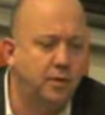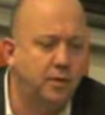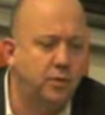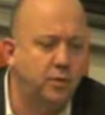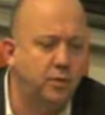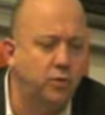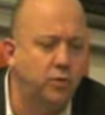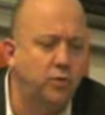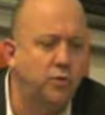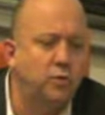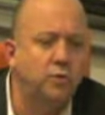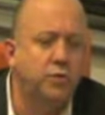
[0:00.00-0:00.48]

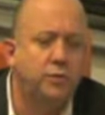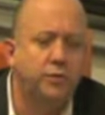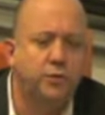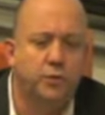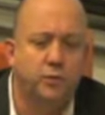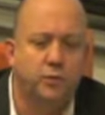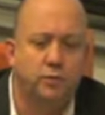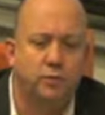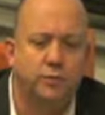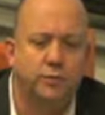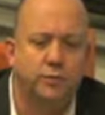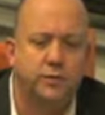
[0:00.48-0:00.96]

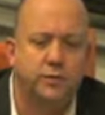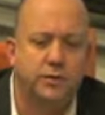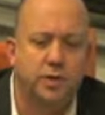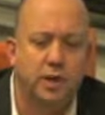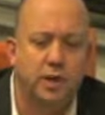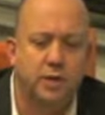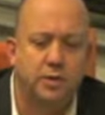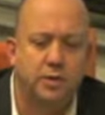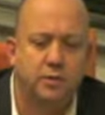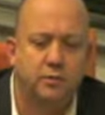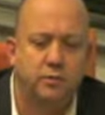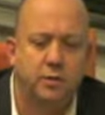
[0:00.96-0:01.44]
useful
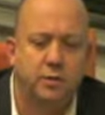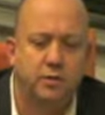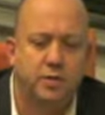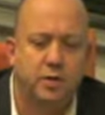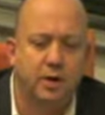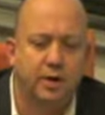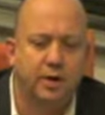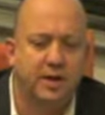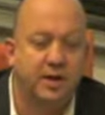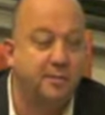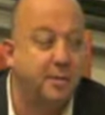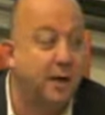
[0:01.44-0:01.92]
discussion when
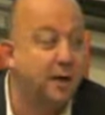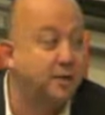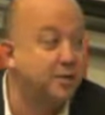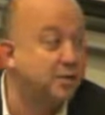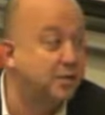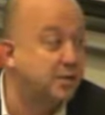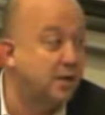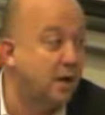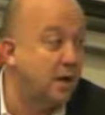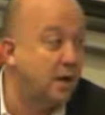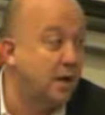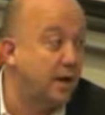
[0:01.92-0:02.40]
talking about
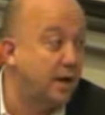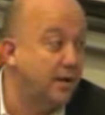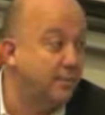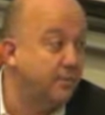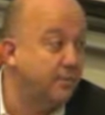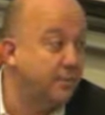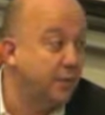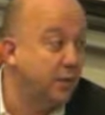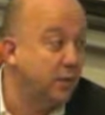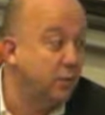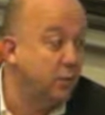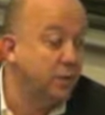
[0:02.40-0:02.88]
design,
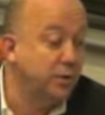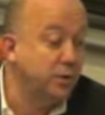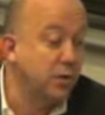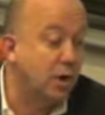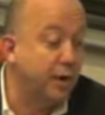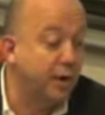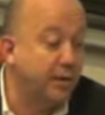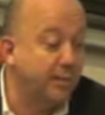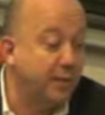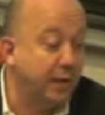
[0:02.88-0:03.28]
when talking